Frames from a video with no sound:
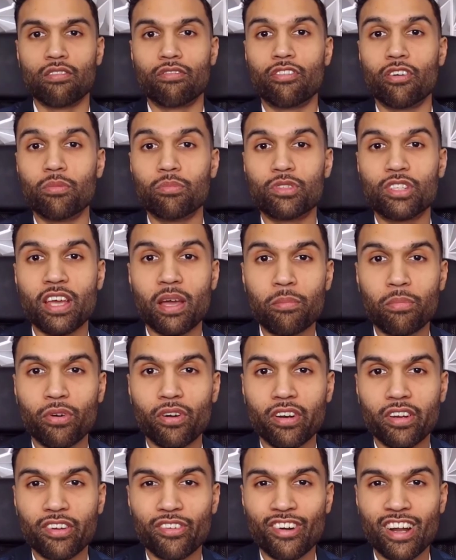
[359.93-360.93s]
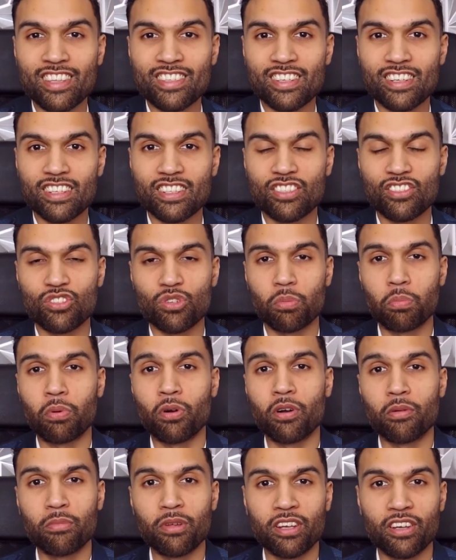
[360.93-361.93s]
From temporary residents to
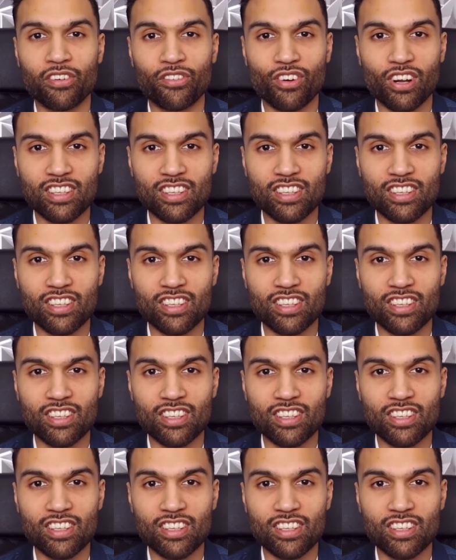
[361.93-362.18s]
permanent